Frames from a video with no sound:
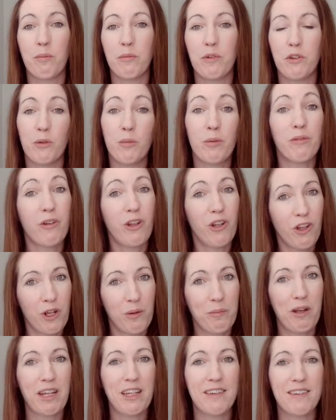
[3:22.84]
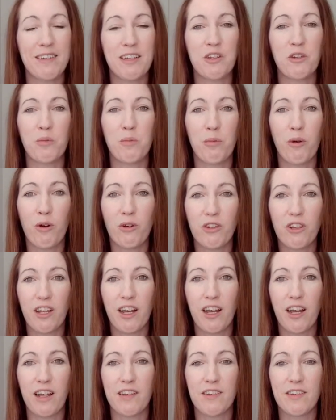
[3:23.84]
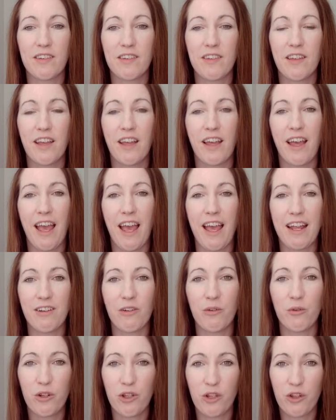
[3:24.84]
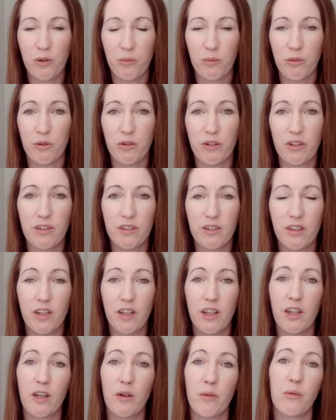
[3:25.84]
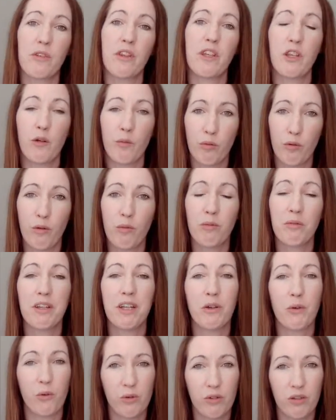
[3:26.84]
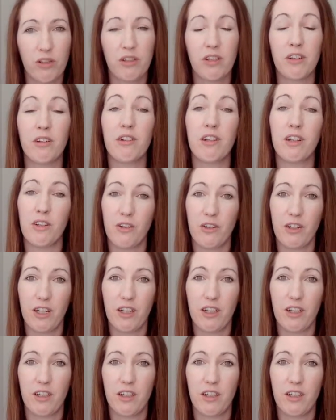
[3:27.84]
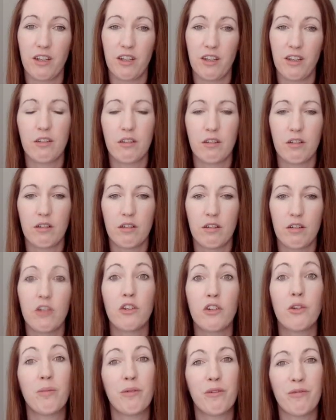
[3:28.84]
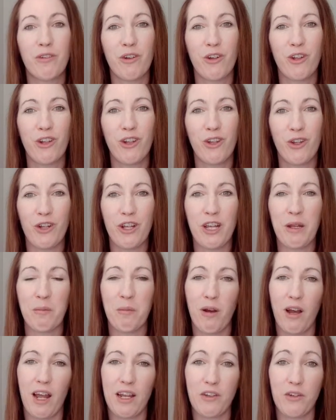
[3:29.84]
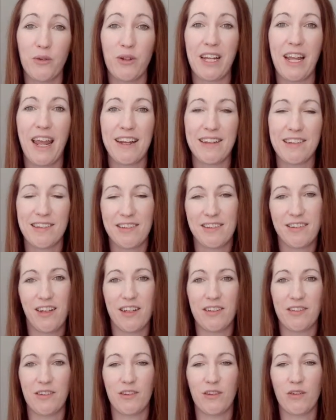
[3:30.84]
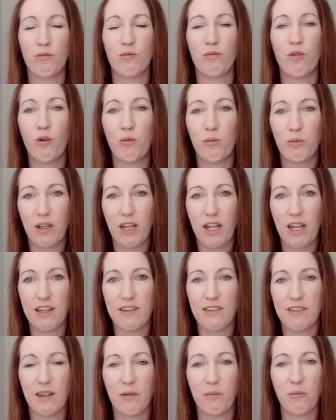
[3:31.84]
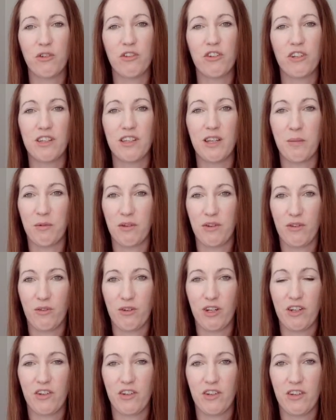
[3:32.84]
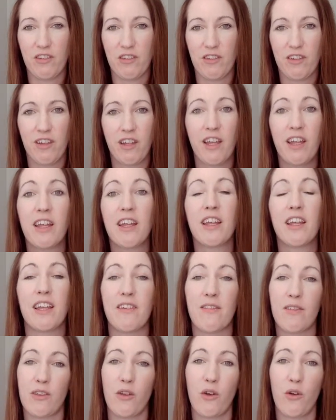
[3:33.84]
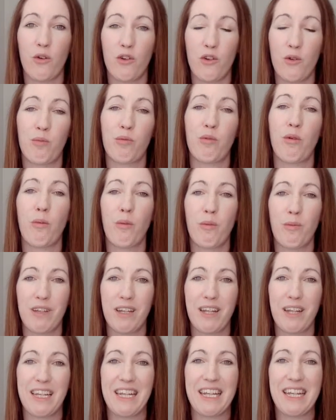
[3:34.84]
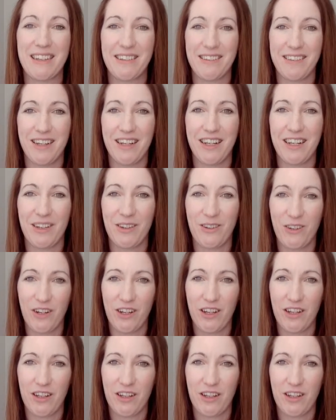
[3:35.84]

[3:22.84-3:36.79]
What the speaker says: Do you prefer learning by listening to podcasts and audiobooks? Well, then you're probably an auditory learner. Do you prefer learning by doing exercises, role plays, and watching demonstrations? If so, you're probably a kinesthetic learner.